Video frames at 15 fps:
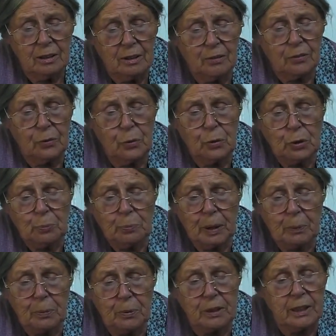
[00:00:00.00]
of those
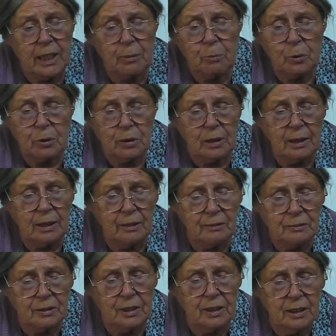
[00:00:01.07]
people that I most
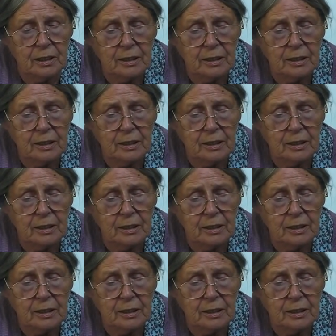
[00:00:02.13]
loved.